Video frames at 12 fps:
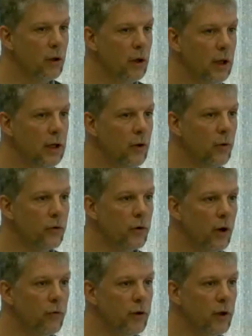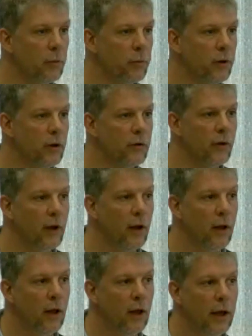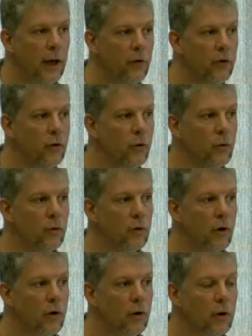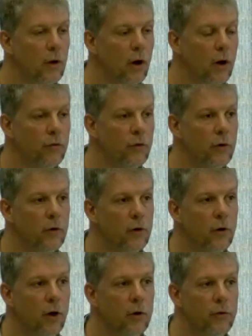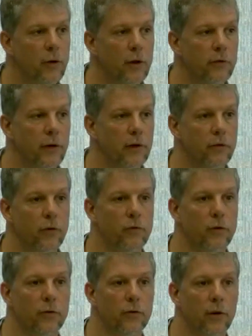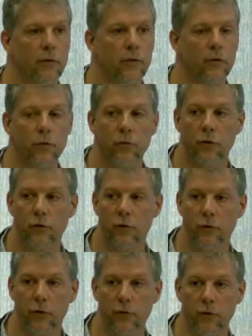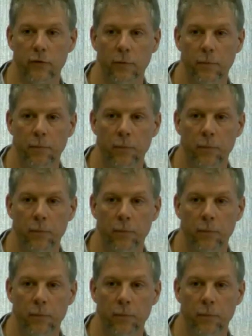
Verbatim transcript: any old coffee company is, how do you offer coffee as a service, as a subscription service?